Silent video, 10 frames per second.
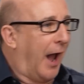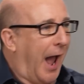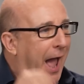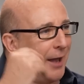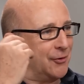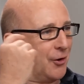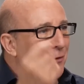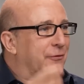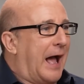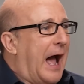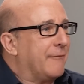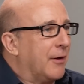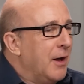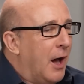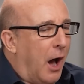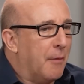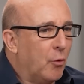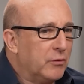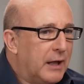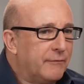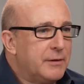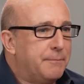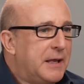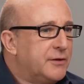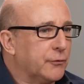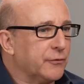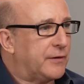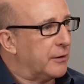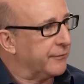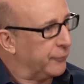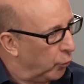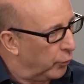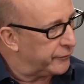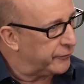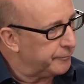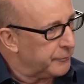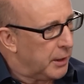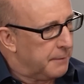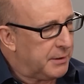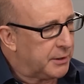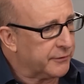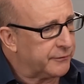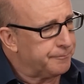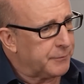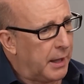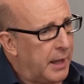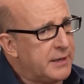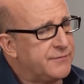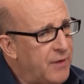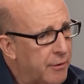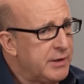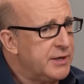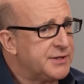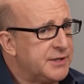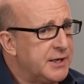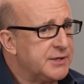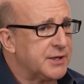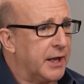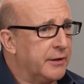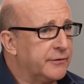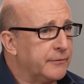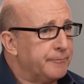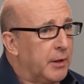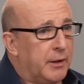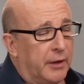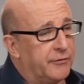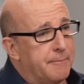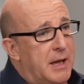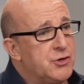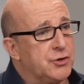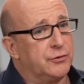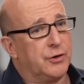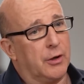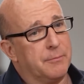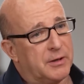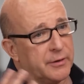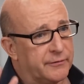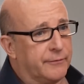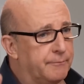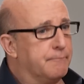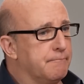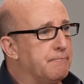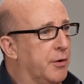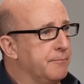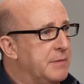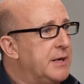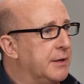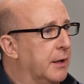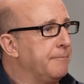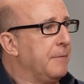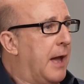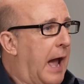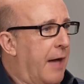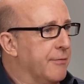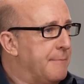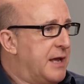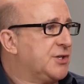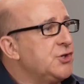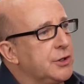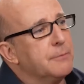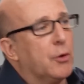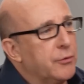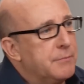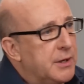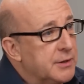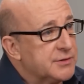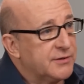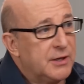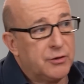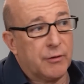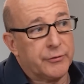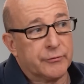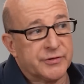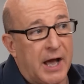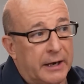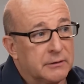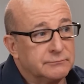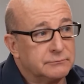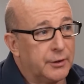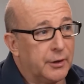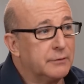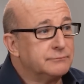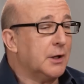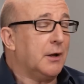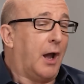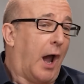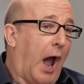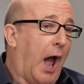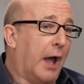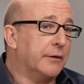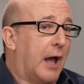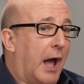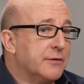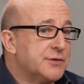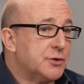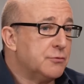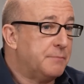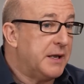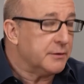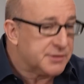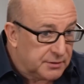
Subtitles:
and and to have a more lovely, peaceful set of thoughts. Because it's very easy these days, as I mentioned, because of modern media and the messaging in modern media, to think you're under attack. And to be in